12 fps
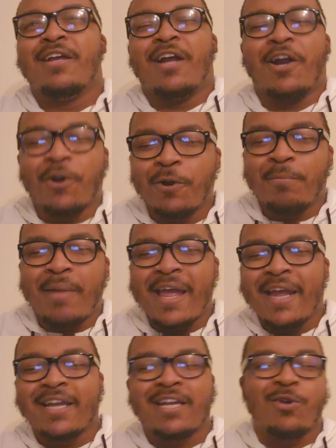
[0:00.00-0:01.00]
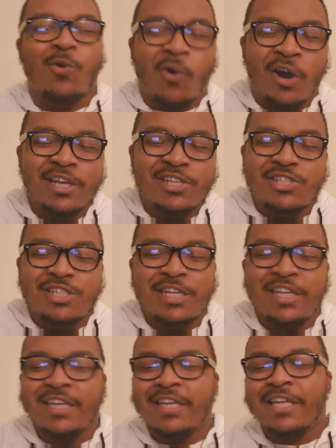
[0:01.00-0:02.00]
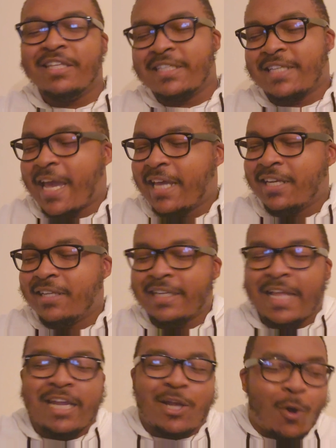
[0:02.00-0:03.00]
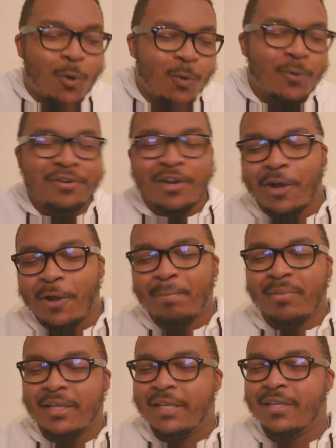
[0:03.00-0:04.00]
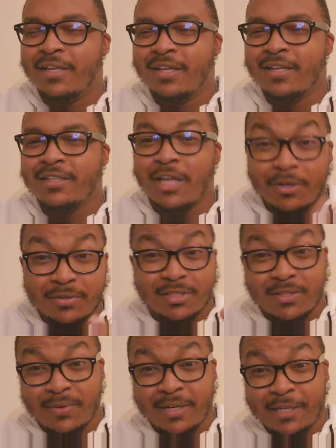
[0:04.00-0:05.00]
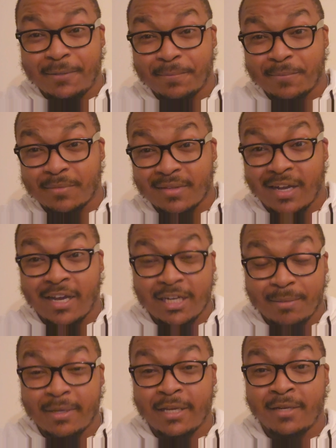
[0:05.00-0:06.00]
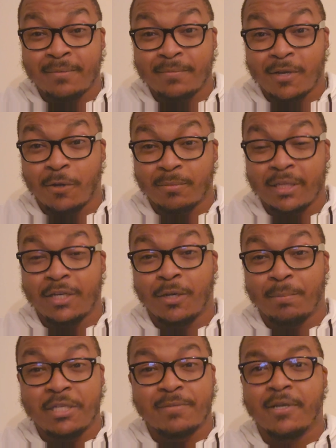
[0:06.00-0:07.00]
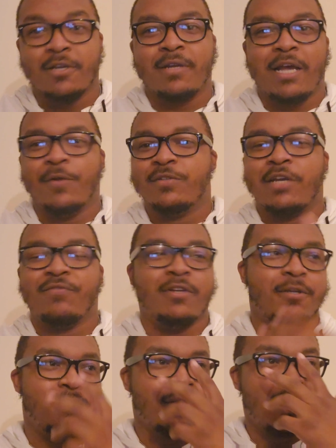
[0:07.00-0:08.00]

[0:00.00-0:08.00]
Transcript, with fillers: Ermac, Quan Chi, and Takeda, like, they cool and all, but those three, Oniman, Man, Homelander, and Peacemaker, I was hyped for them.